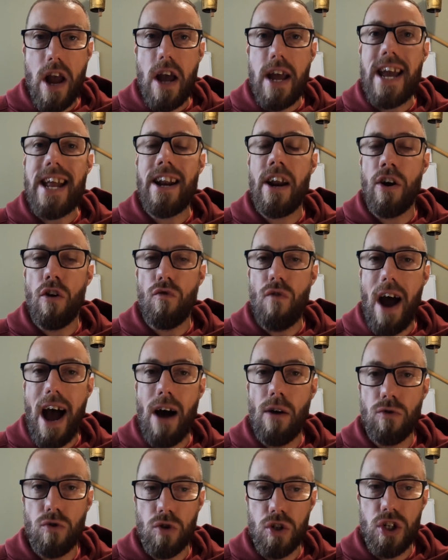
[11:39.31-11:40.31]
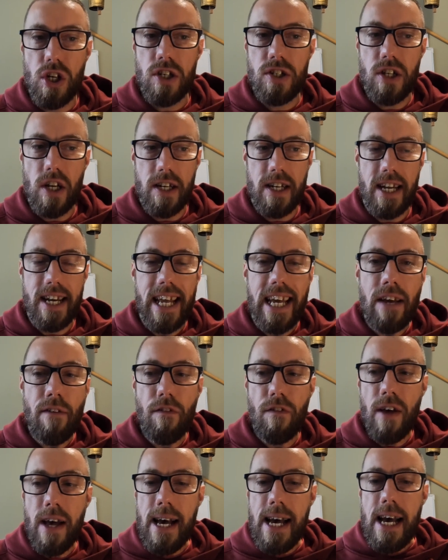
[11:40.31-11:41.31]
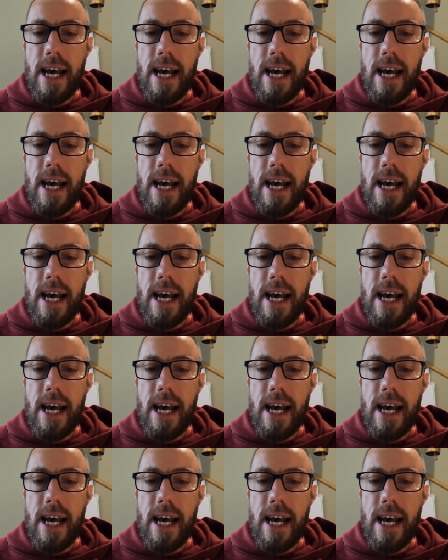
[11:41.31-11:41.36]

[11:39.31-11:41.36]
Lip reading: in and around or just underneath,